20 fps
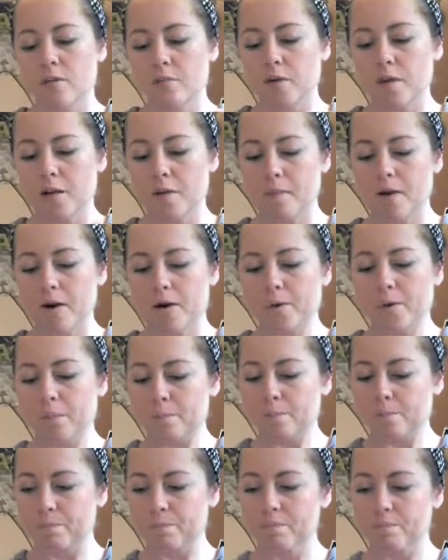peanut butter,
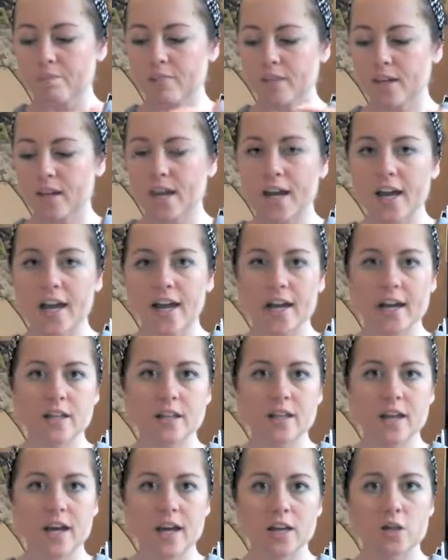
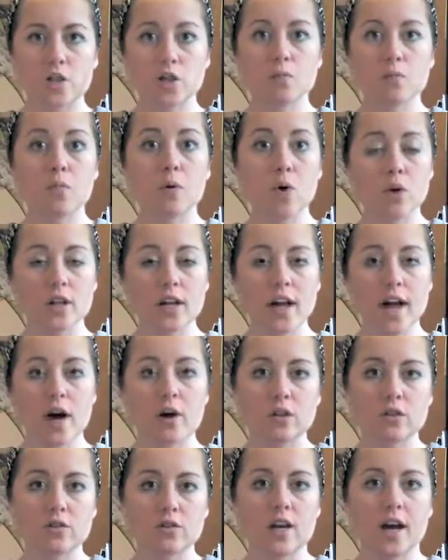and then you pull it out
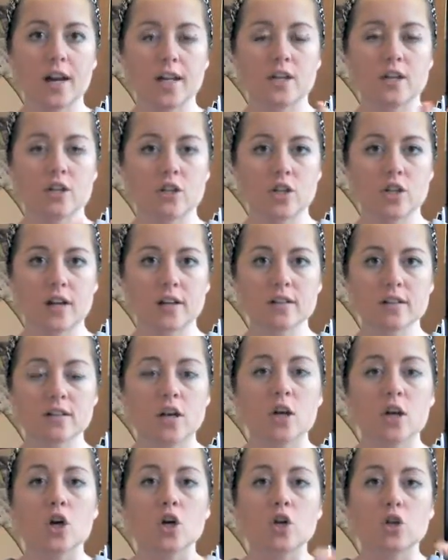and you cut it into chunks.
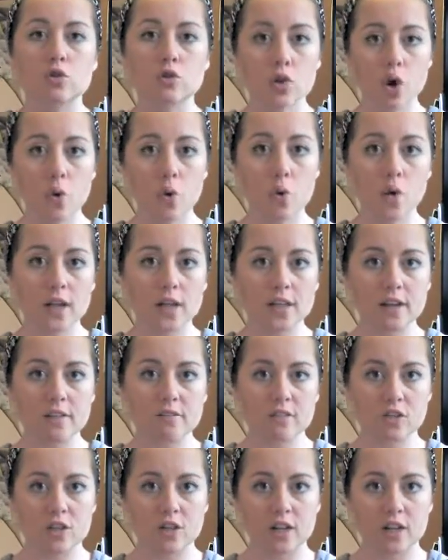You don't want to leave
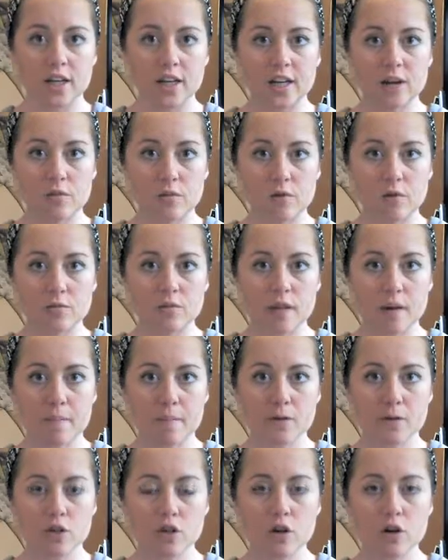this cookie at room
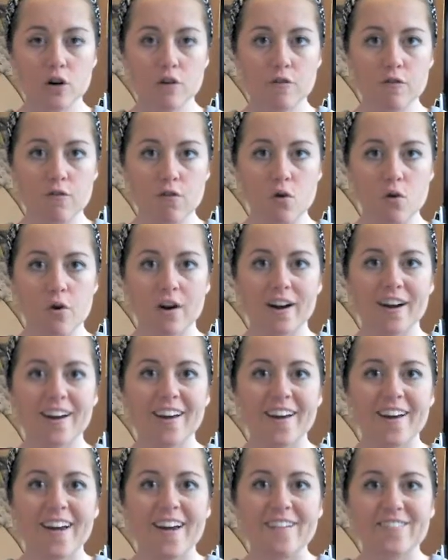temperature for
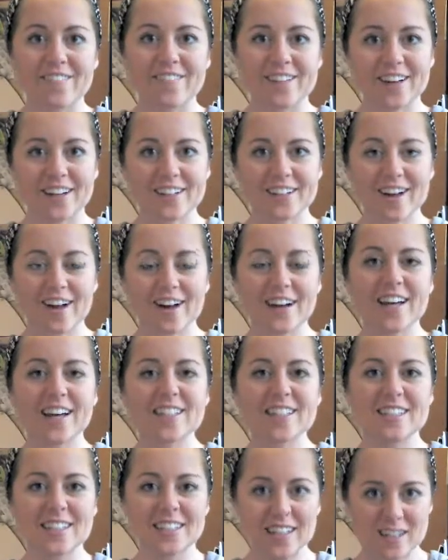very long
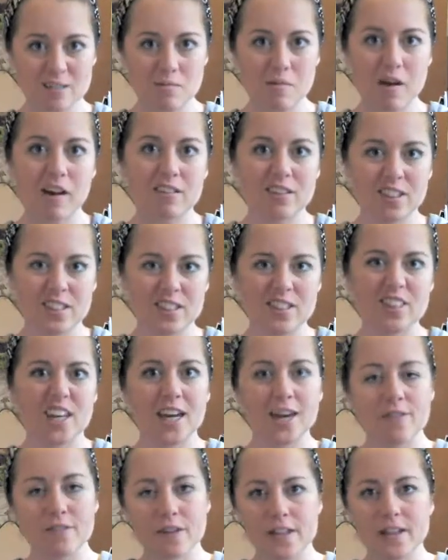because it does melt.
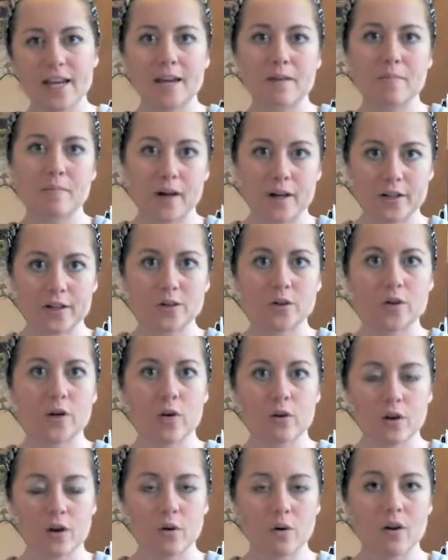Think of it like butter or
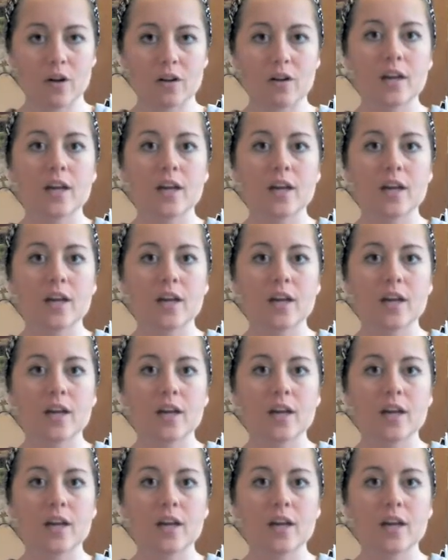coconut oil.